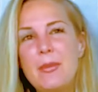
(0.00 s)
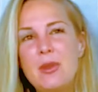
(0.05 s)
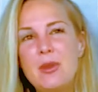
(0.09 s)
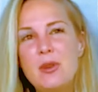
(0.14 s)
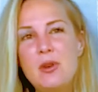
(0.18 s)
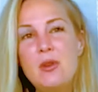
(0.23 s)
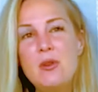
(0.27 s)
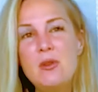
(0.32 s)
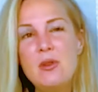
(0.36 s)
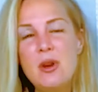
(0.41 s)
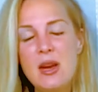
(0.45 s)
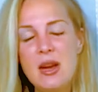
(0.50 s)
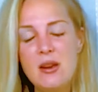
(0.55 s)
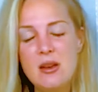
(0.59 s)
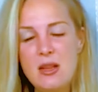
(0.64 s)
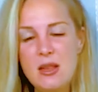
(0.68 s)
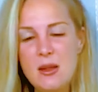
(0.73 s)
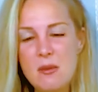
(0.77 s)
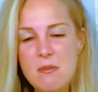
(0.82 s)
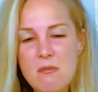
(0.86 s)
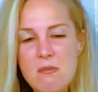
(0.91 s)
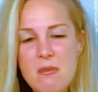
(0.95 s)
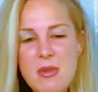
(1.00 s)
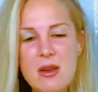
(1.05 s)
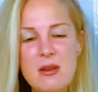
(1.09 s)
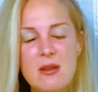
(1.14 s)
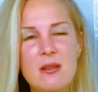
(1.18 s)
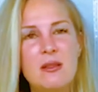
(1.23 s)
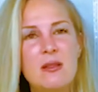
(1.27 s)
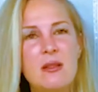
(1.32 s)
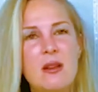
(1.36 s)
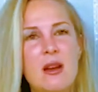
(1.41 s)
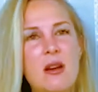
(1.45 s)
you're in the
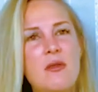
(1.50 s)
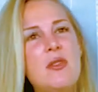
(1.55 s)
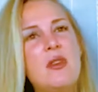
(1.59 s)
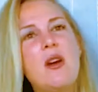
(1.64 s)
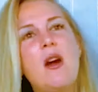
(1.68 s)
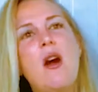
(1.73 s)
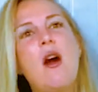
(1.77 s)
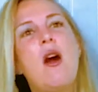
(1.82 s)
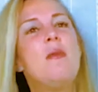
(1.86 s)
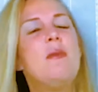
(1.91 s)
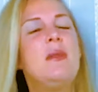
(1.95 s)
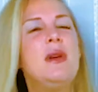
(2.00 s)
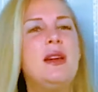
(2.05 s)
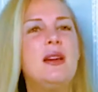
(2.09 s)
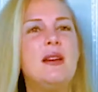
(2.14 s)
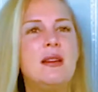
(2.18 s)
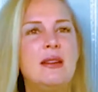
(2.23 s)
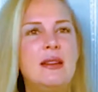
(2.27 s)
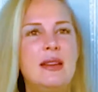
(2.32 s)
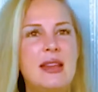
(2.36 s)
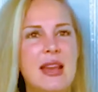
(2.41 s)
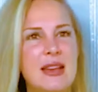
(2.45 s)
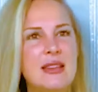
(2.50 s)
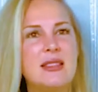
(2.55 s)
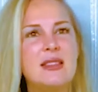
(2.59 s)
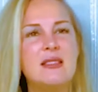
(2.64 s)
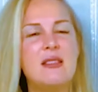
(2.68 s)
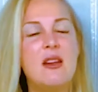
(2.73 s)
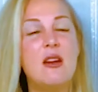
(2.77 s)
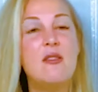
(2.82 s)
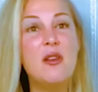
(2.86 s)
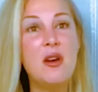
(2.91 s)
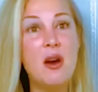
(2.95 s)
middle of a karmic lesson,
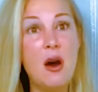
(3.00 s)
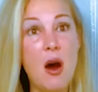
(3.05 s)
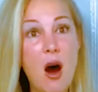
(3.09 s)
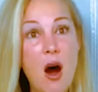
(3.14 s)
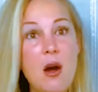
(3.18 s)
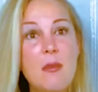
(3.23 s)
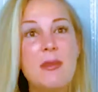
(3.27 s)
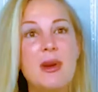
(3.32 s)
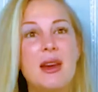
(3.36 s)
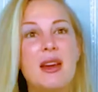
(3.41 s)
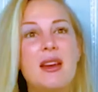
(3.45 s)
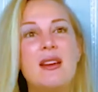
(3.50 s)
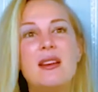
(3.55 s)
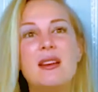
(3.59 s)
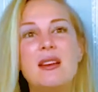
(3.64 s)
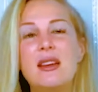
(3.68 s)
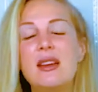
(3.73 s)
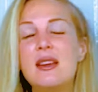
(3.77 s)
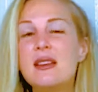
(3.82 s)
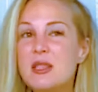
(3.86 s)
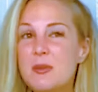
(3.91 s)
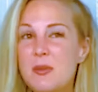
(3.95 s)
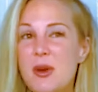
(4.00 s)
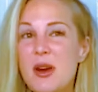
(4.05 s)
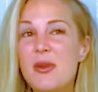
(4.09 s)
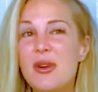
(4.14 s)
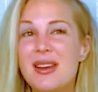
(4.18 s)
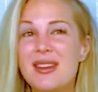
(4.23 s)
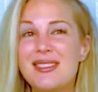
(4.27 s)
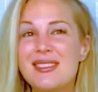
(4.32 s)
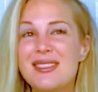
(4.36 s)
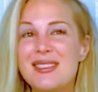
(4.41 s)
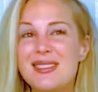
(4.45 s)
of a karmic
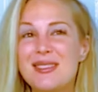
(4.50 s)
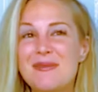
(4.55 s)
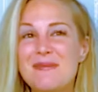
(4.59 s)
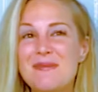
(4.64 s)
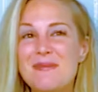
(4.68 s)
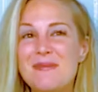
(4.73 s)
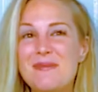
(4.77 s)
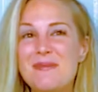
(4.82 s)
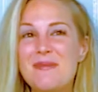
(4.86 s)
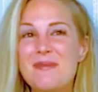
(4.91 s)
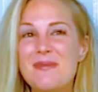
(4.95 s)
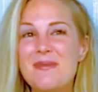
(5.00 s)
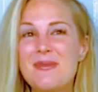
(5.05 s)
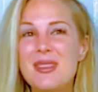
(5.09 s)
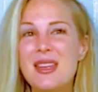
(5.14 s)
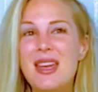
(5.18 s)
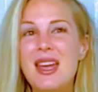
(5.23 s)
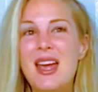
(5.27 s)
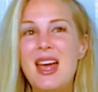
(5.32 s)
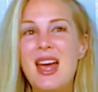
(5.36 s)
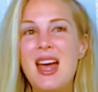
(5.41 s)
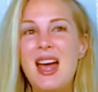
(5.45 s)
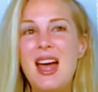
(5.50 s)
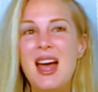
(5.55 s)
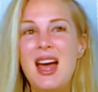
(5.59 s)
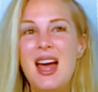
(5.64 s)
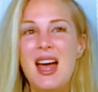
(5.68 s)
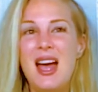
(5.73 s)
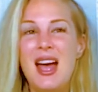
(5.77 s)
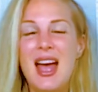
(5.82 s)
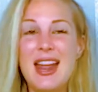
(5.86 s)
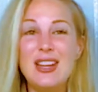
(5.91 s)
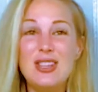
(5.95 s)
experience.
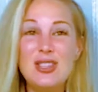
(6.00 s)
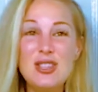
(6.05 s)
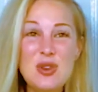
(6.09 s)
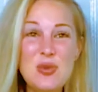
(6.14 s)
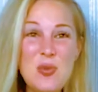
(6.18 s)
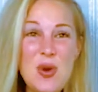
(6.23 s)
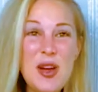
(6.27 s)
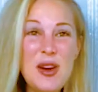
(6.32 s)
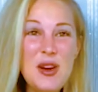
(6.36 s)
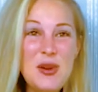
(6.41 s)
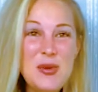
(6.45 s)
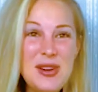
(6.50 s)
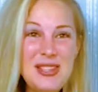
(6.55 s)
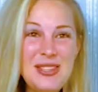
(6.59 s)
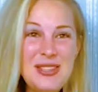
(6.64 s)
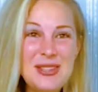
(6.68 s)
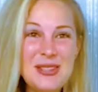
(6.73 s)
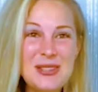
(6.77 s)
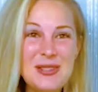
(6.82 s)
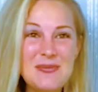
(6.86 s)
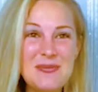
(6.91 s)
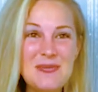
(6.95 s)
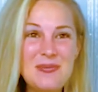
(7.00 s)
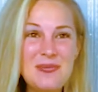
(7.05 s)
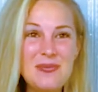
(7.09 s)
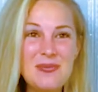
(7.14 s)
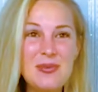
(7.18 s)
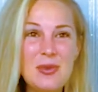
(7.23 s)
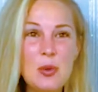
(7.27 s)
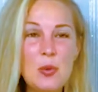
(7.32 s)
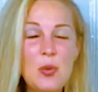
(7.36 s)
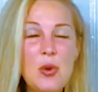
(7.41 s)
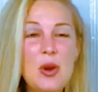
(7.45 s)
And so what do?
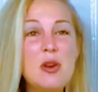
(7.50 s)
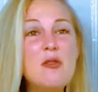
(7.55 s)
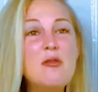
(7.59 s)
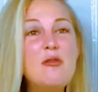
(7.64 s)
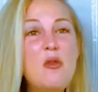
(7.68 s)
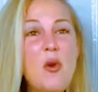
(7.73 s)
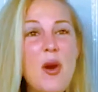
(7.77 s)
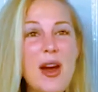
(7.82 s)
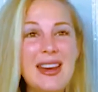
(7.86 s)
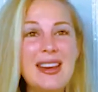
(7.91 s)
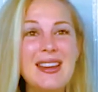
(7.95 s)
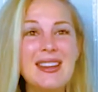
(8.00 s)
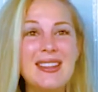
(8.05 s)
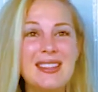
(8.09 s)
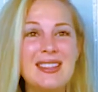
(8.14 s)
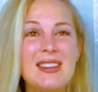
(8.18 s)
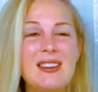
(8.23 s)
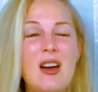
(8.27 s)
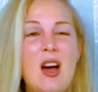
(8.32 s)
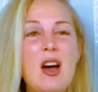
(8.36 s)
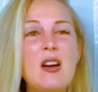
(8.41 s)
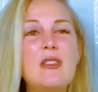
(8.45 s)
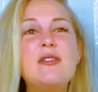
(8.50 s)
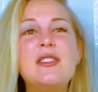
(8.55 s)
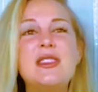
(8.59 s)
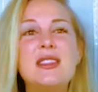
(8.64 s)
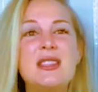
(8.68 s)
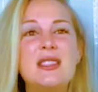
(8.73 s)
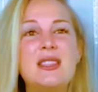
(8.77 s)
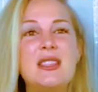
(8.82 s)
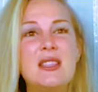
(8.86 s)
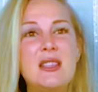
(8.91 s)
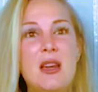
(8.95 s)
We're avoidant of
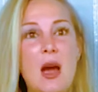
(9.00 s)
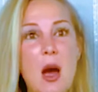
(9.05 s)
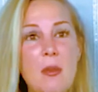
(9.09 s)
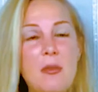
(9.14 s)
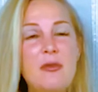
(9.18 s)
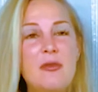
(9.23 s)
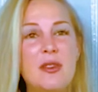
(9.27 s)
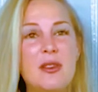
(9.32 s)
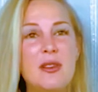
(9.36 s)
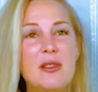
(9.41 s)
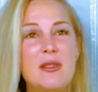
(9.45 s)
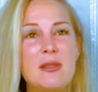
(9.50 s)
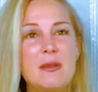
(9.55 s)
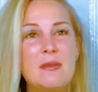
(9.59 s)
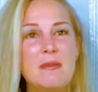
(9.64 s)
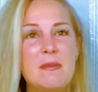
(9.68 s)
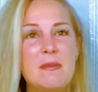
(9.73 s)
this discomfort.